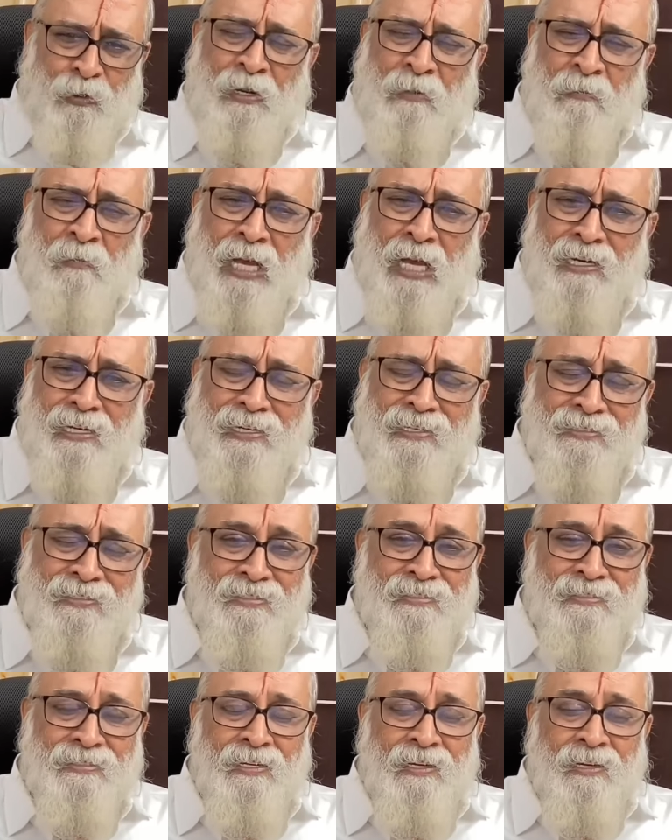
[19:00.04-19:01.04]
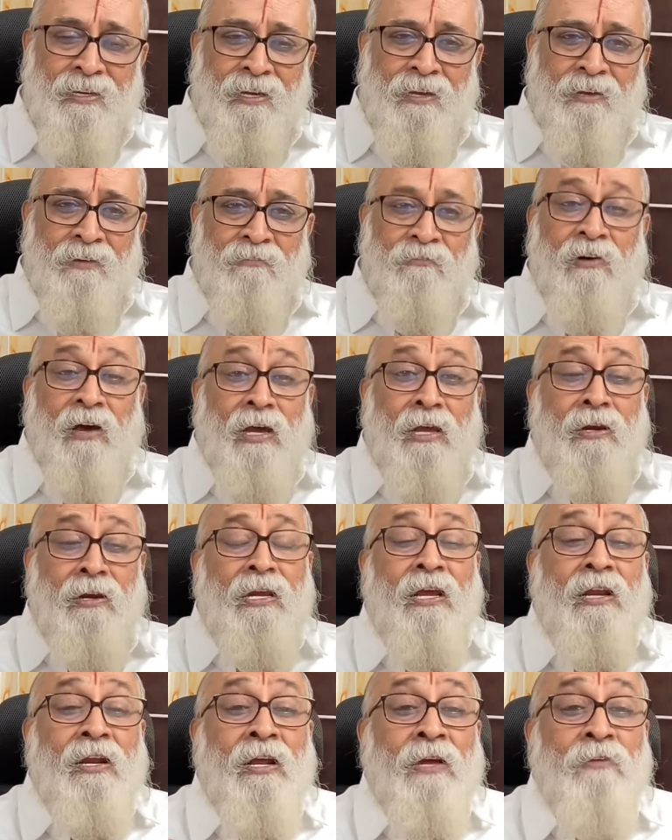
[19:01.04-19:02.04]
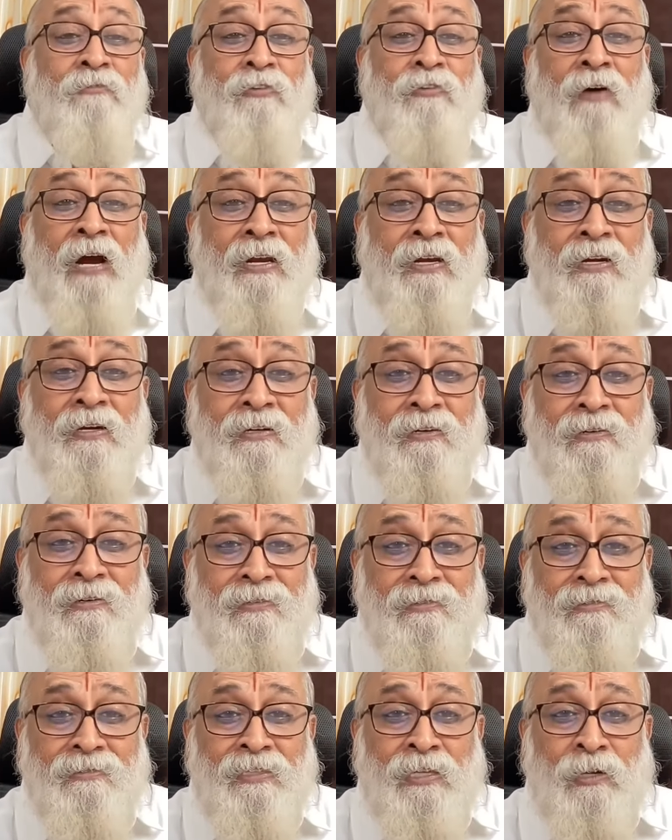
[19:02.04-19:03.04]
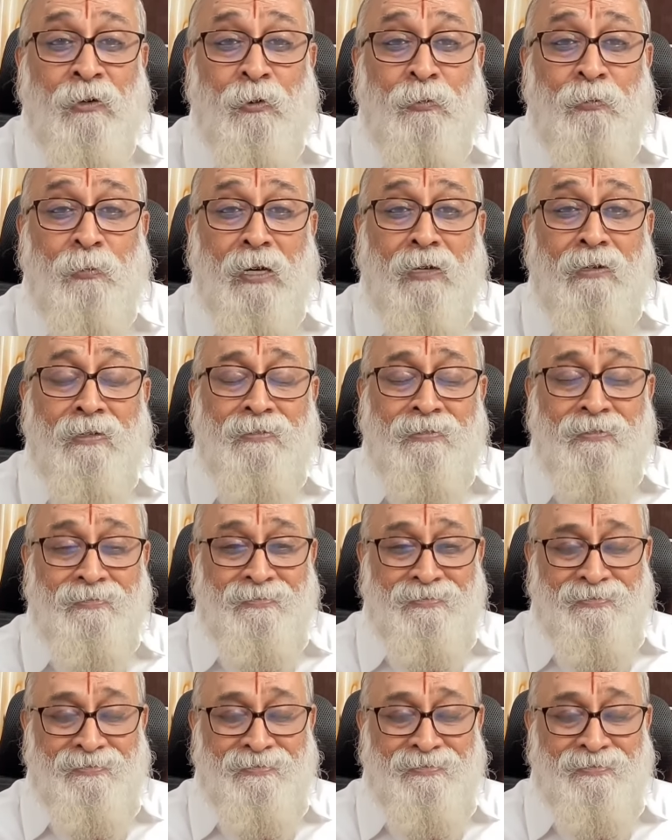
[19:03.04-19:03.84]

to Himalayas. Where can I find Tilopa?